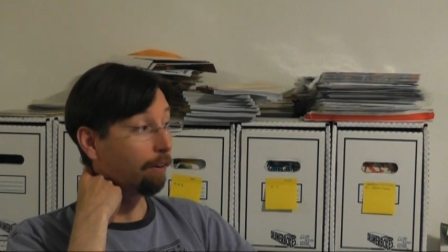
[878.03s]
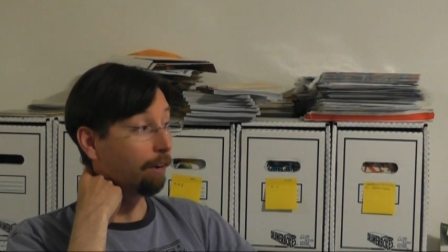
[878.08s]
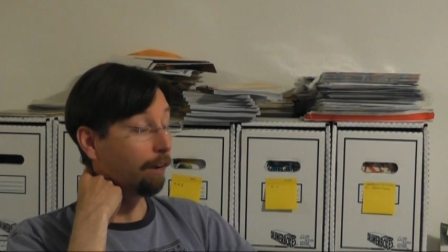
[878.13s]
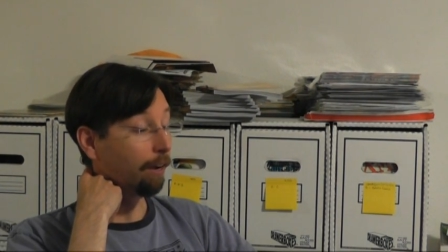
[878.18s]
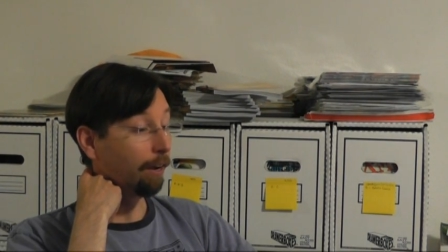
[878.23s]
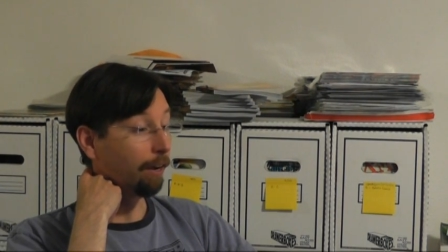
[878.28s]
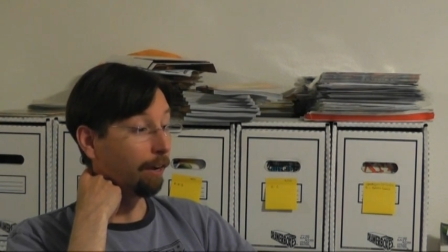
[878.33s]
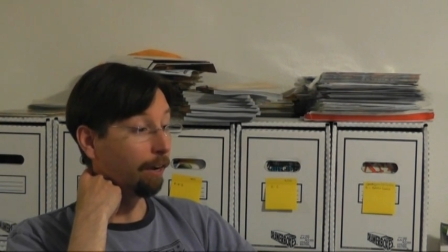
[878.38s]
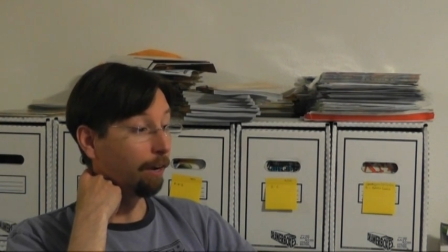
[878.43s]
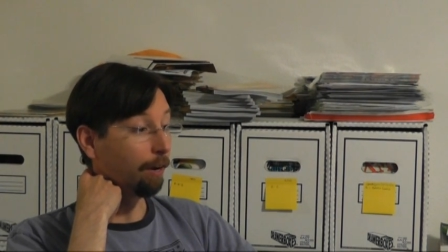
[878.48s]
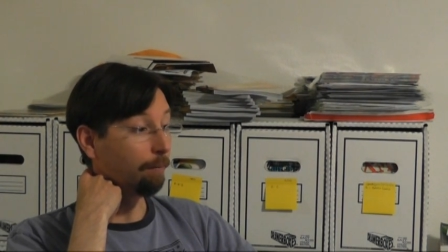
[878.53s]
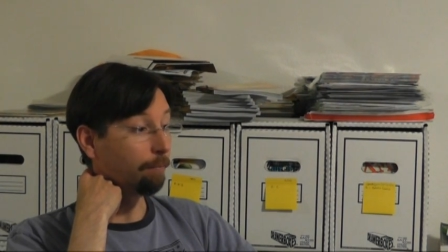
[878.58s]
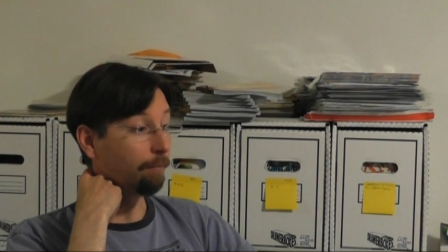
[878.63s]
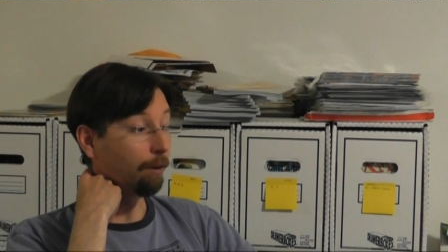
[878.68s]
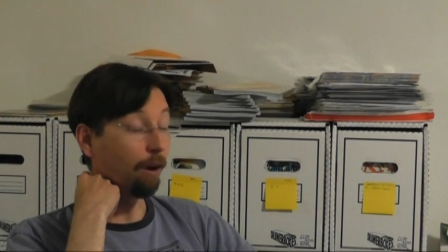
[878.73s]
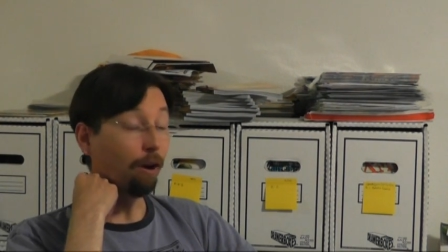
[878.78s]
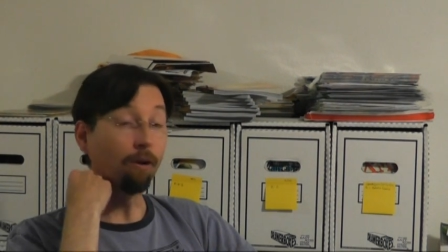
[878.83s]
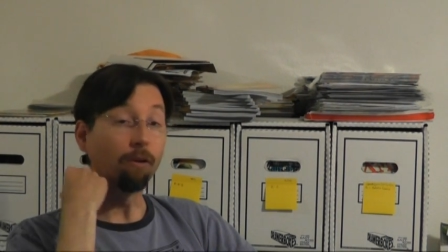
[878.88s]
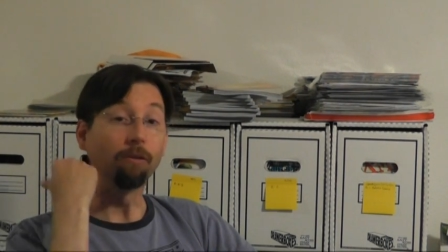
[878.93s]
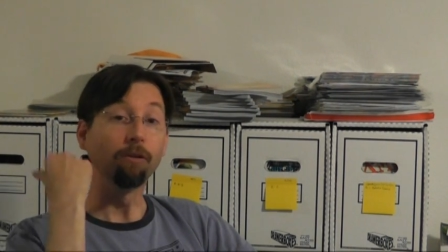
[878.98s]
Um,
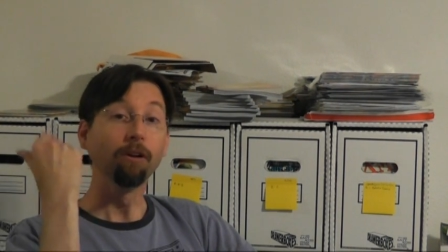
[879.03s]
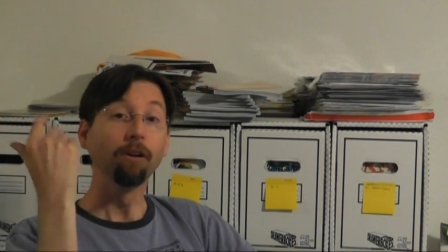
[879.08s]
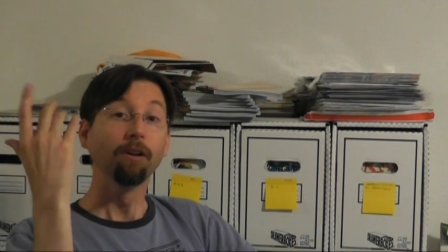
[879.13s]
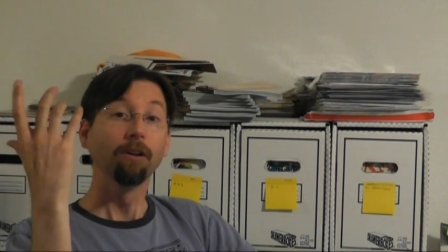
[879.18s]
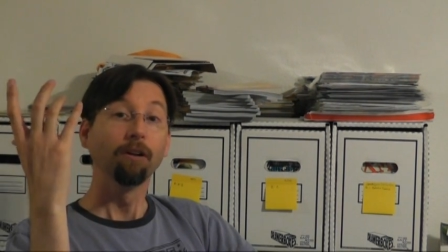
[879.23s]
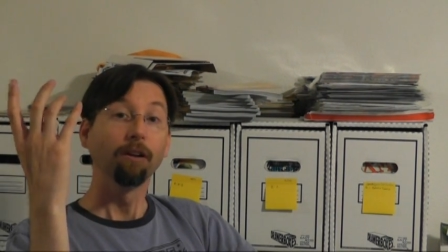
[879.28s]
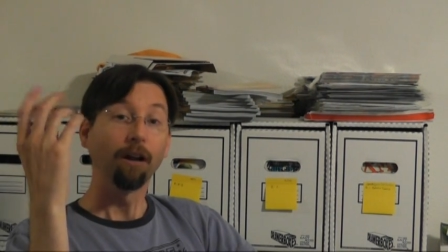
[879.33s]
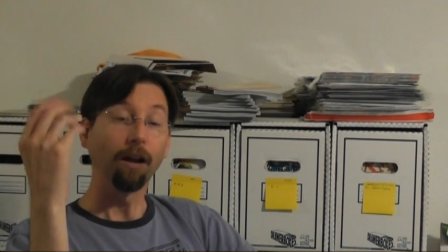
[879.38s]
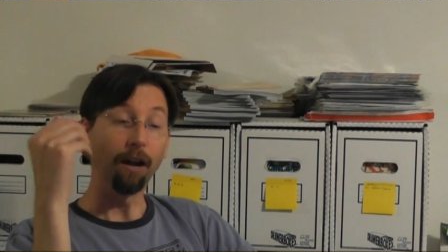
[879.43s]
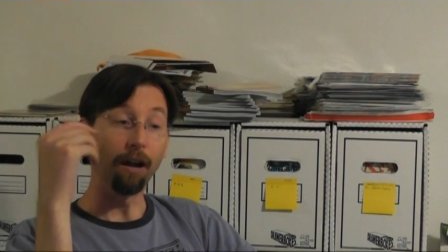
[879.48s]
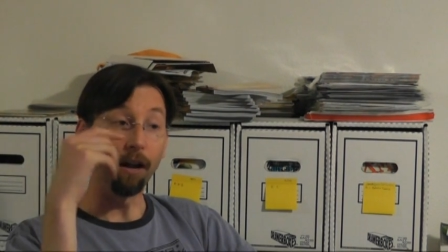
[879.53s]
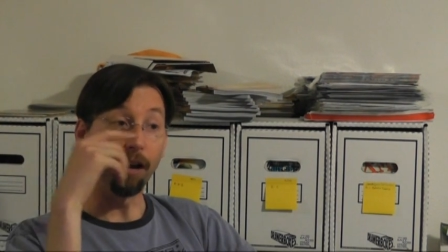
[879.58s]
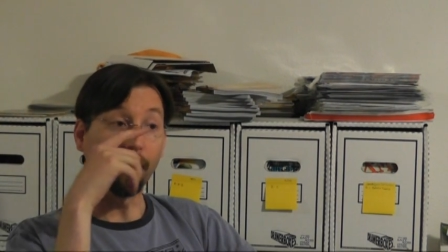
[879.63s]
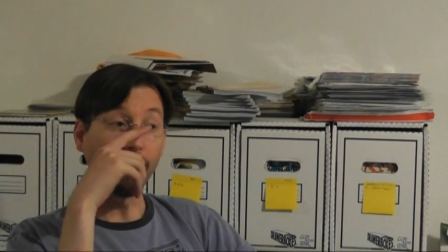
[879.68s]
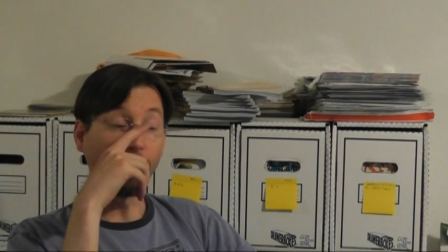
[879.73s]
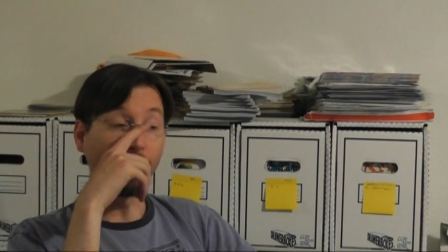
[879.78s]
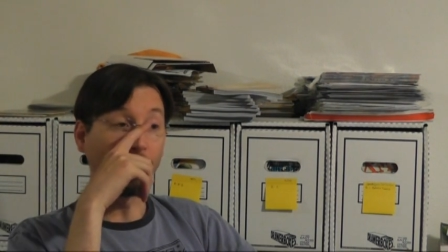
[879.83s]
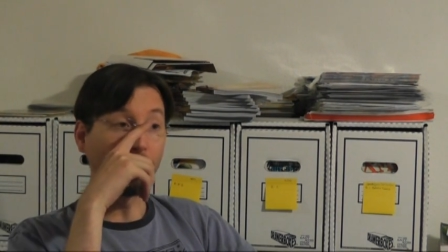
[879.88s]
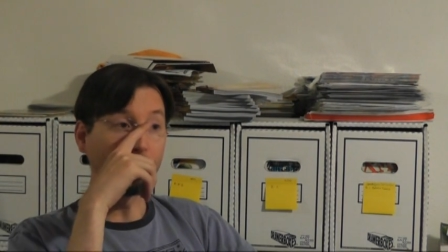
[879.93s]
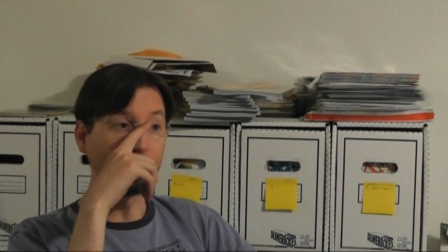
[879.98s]
oh,
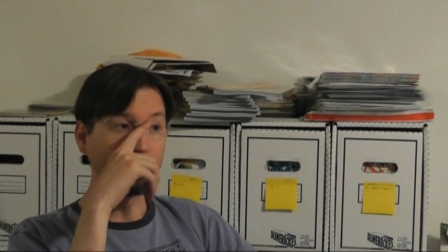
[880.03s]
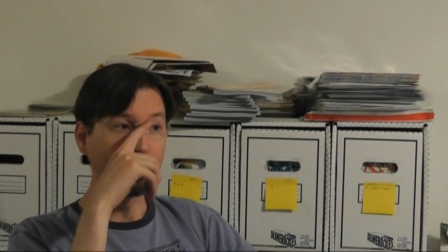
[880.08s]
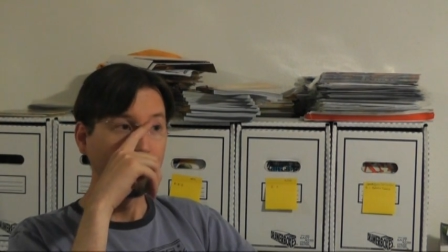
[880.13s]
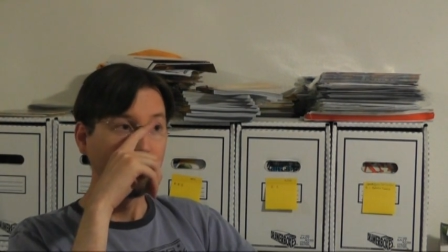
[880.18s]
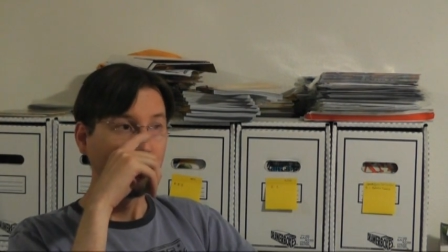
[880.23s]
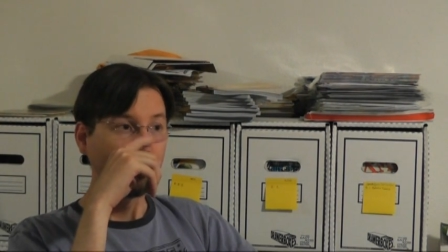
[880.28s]
um,